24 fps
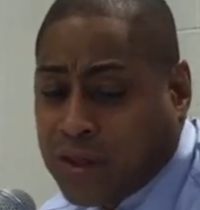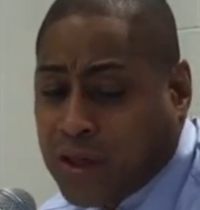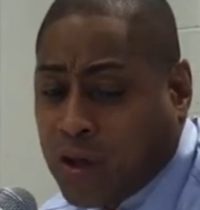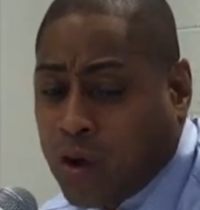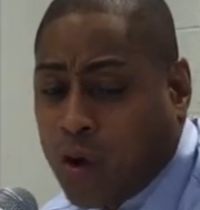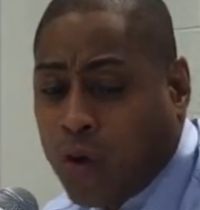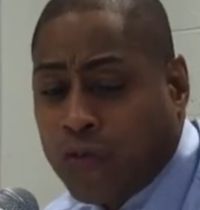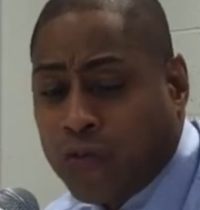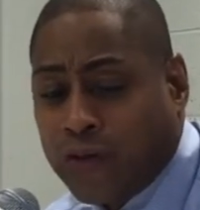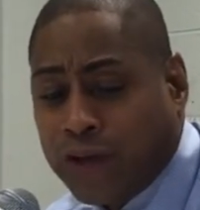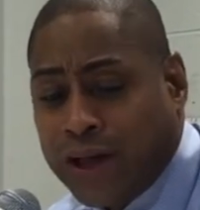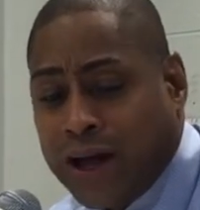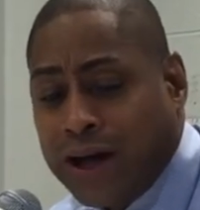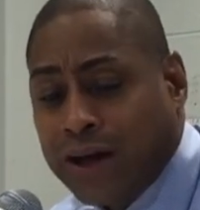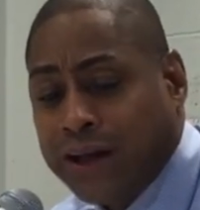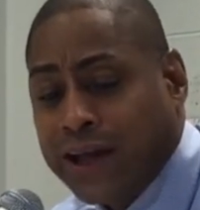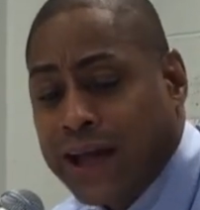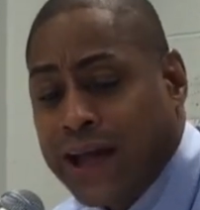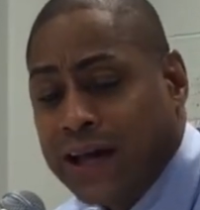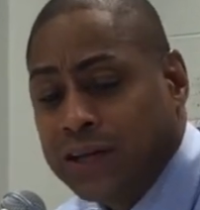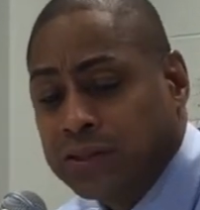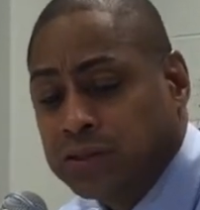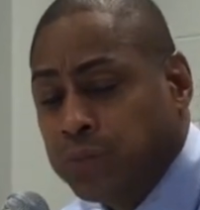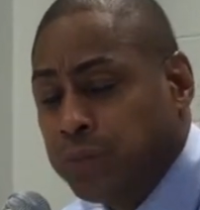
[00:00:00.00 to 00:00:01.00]
hopefully our
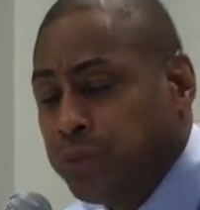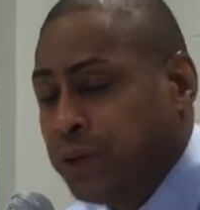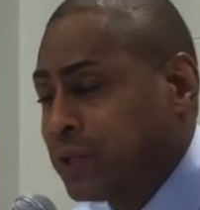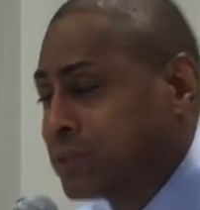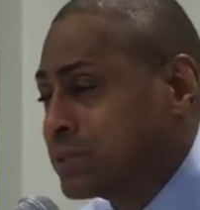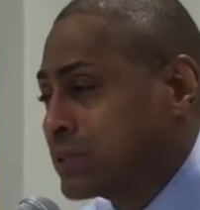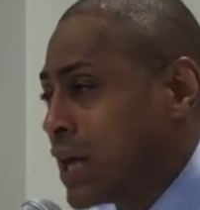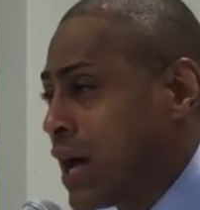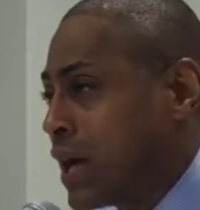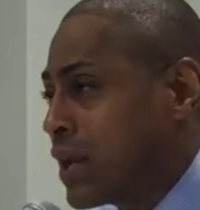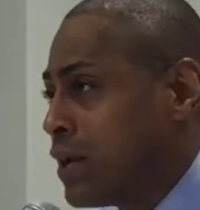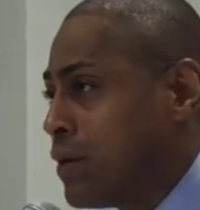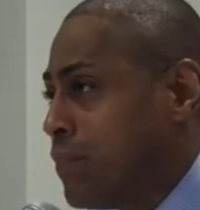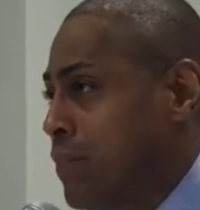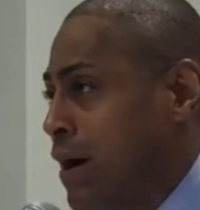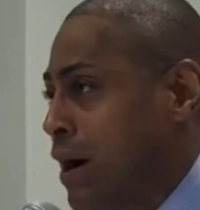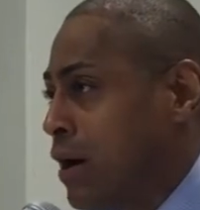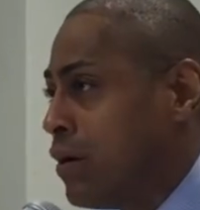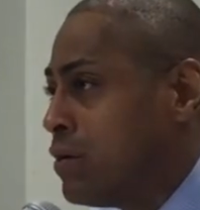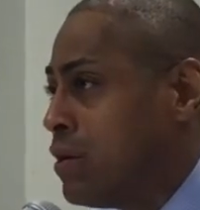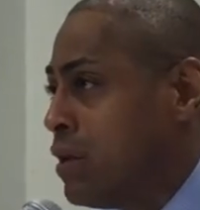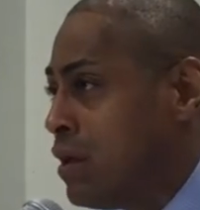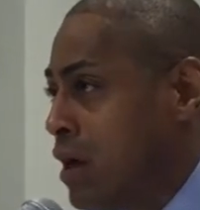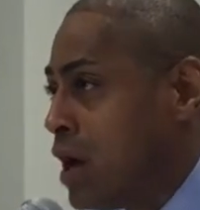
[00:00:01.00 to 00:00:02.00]
guys will be excited
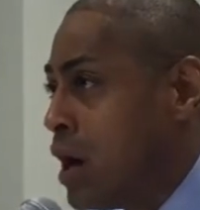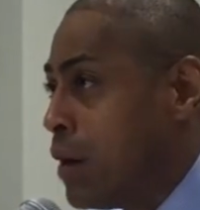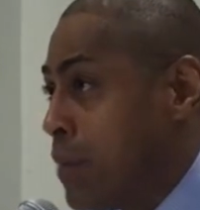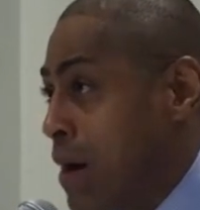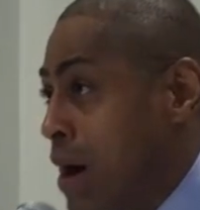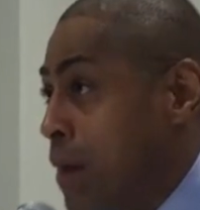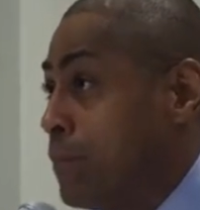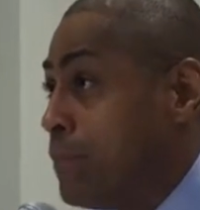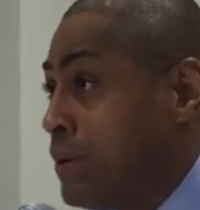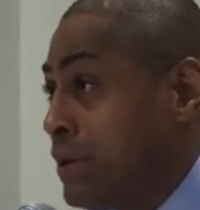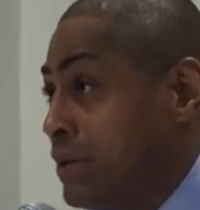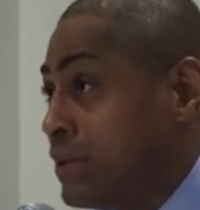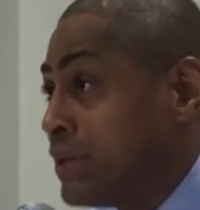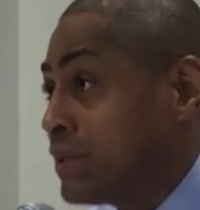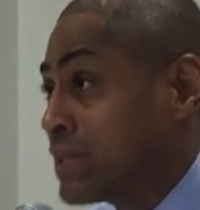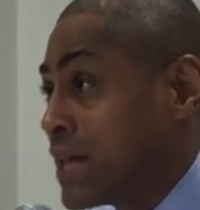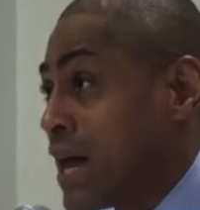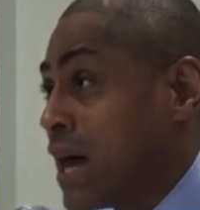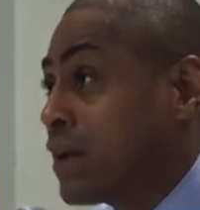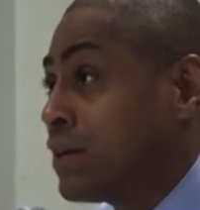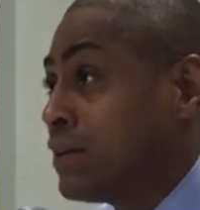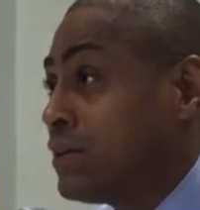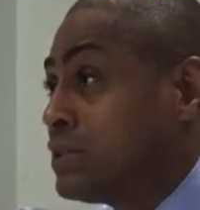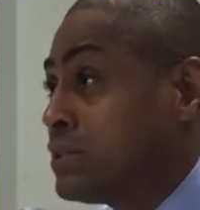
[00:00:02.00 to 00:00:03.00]
about beating a
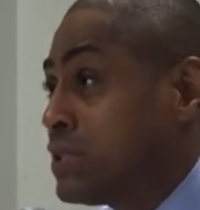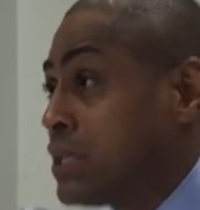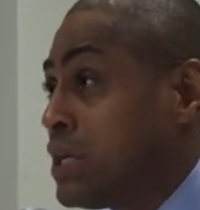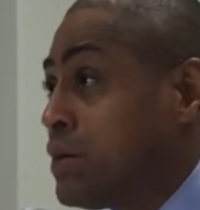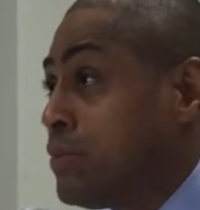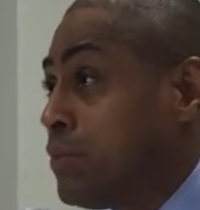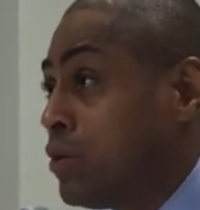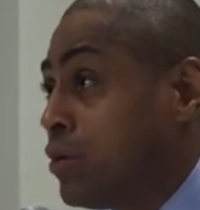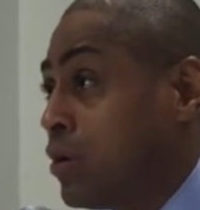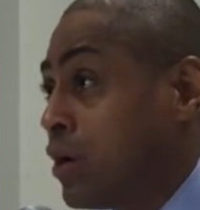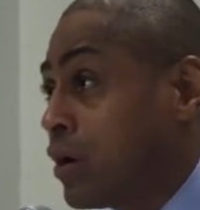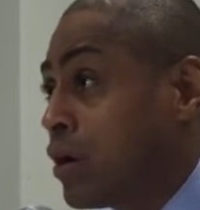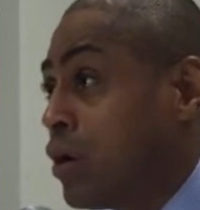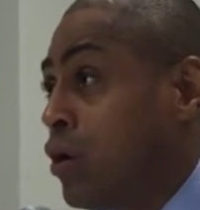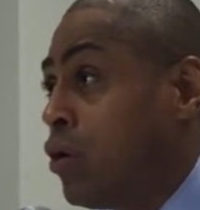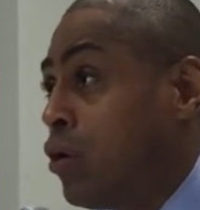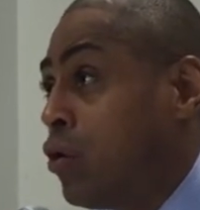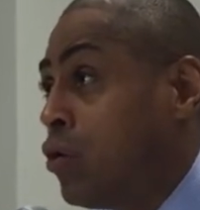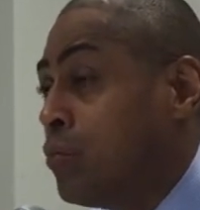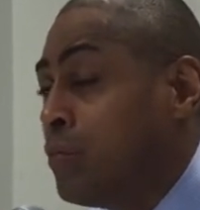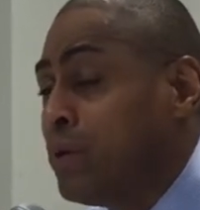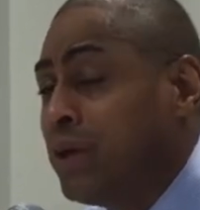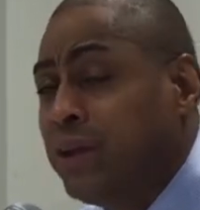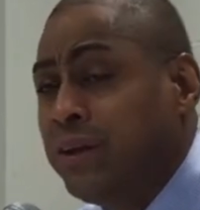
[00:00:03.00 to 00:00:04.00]
talented team here at
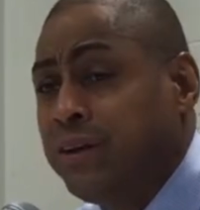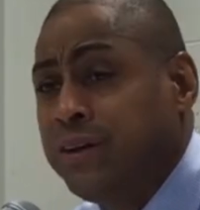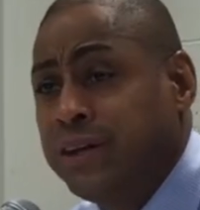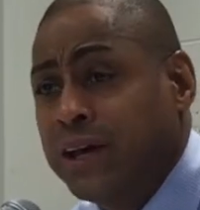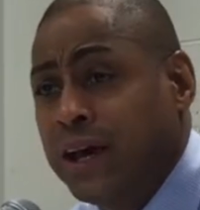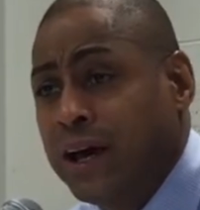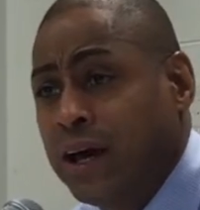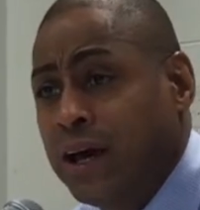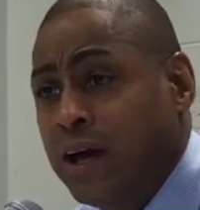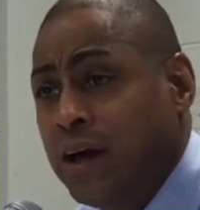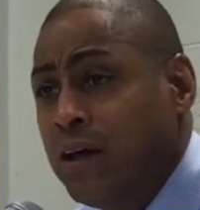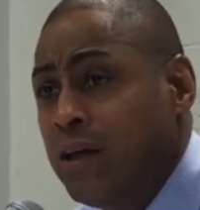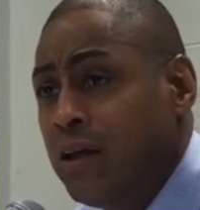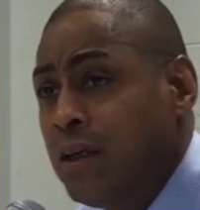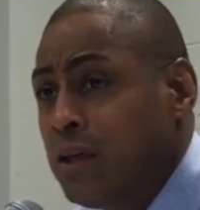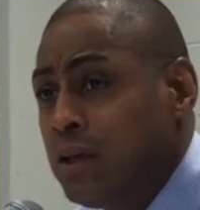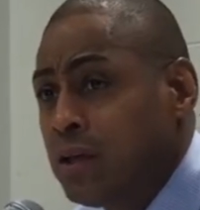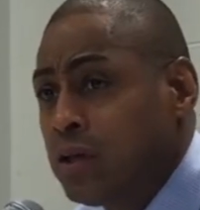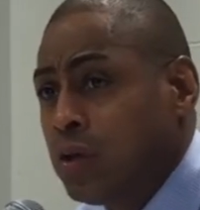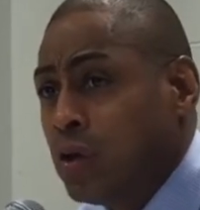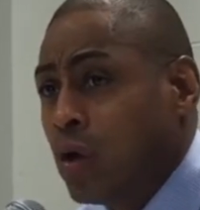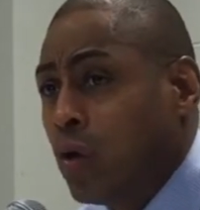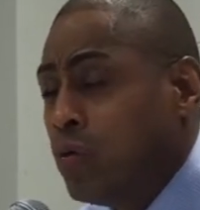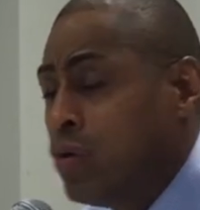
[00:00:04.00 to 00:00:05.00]
home and
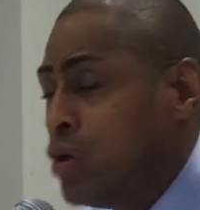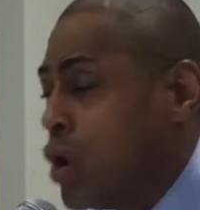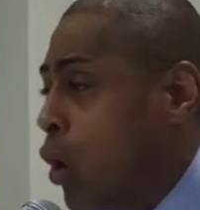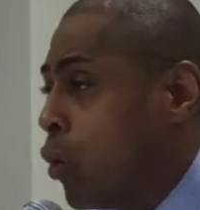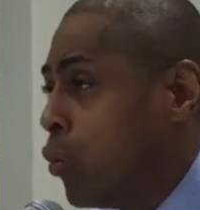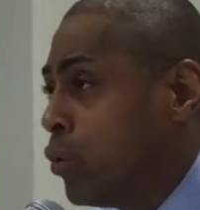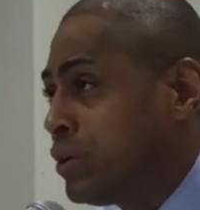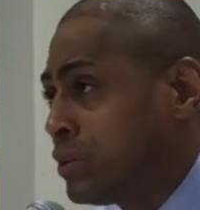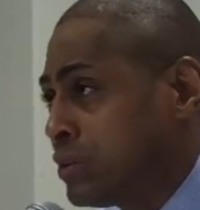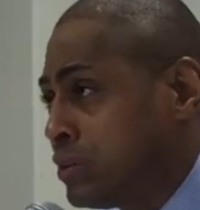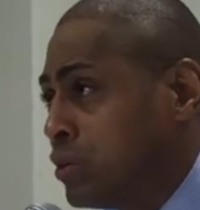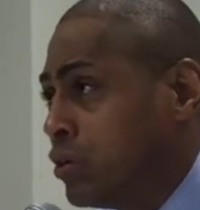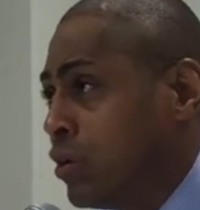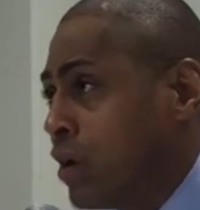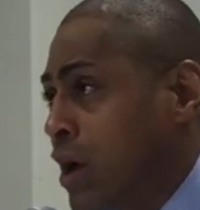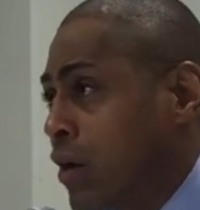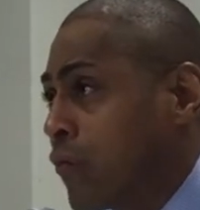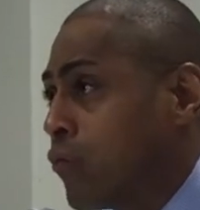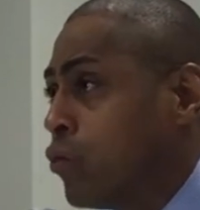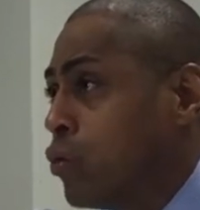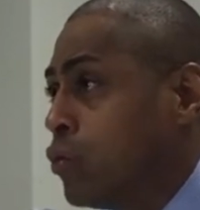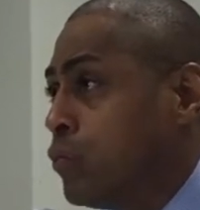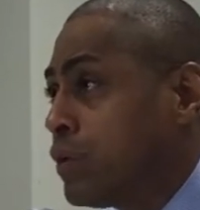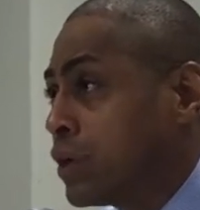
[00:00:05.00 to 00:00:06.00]
know we still
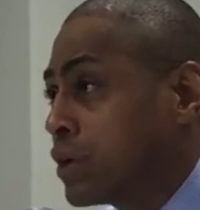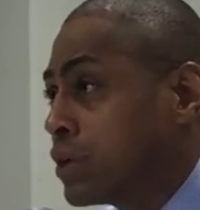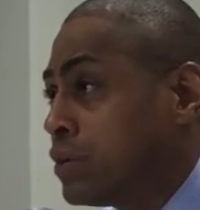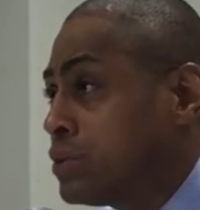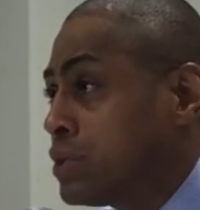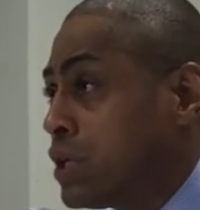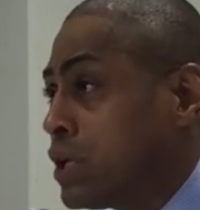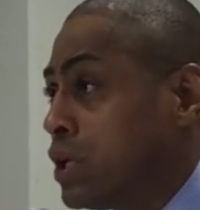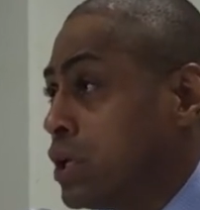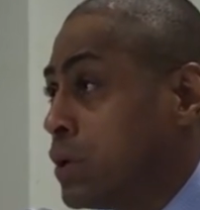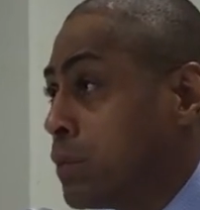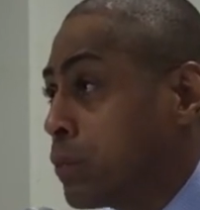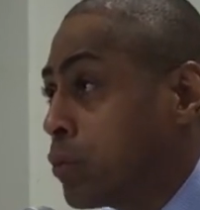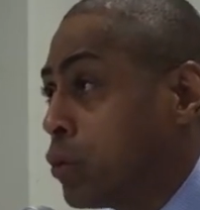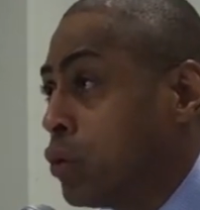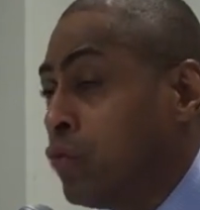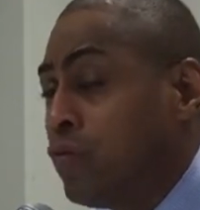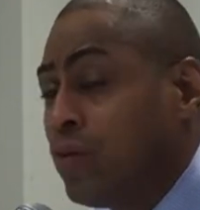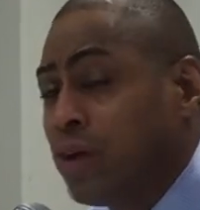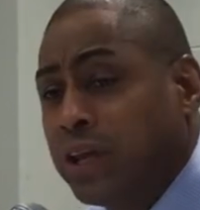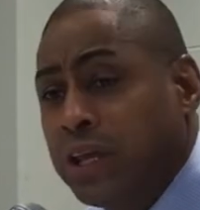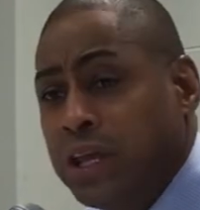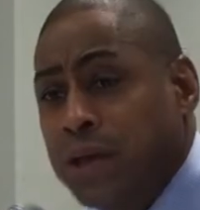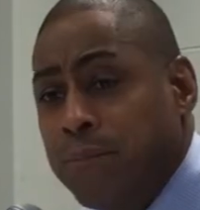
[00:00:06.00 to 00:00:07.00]
have room to continue to
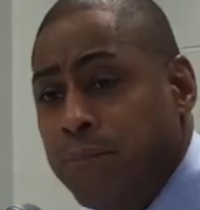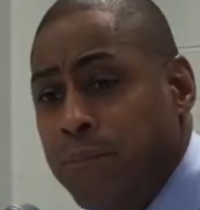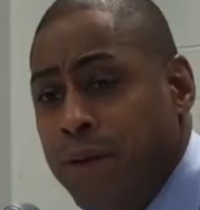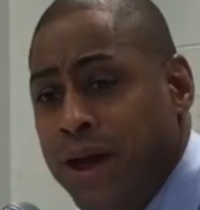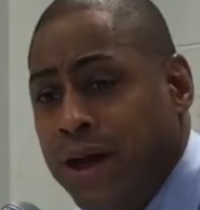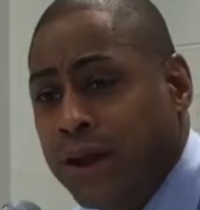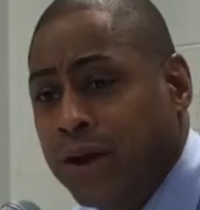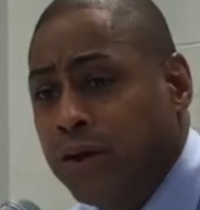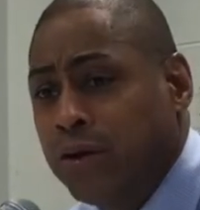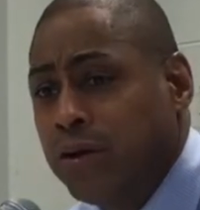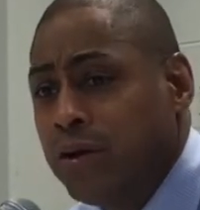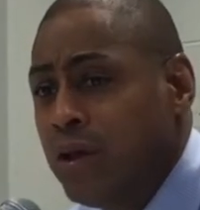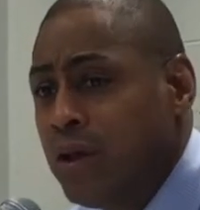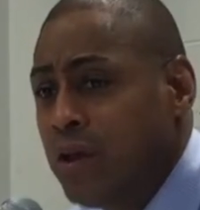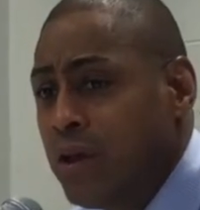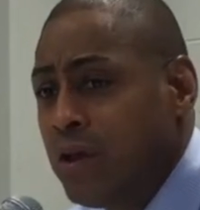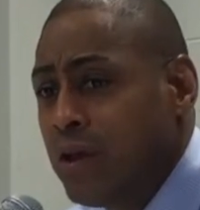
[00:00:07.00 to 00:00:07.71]
improve and get better.